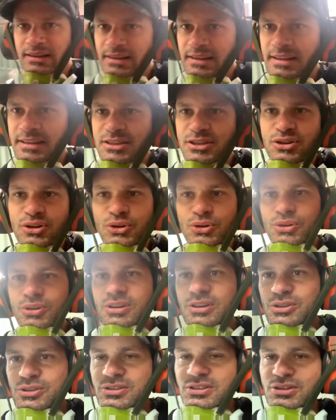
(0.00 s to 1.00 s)
It's
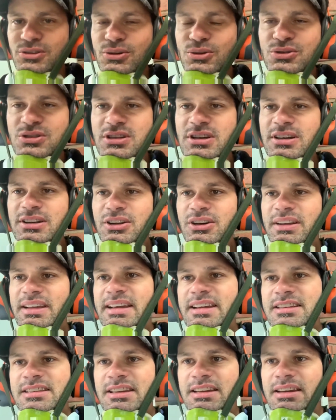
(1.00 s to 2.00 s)
also not
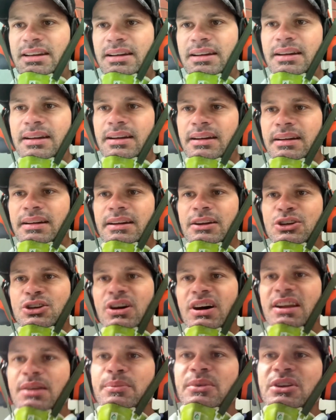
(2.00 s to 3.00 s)
easy trying to
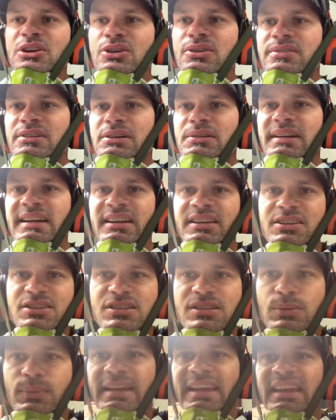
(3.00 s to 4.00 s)
manoeuvre around a
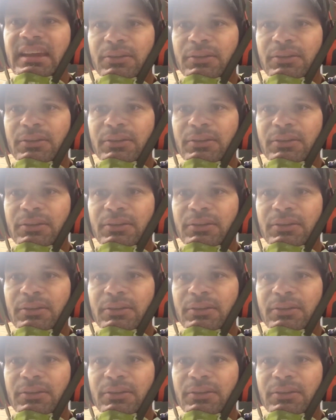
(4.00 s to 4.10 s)
swinging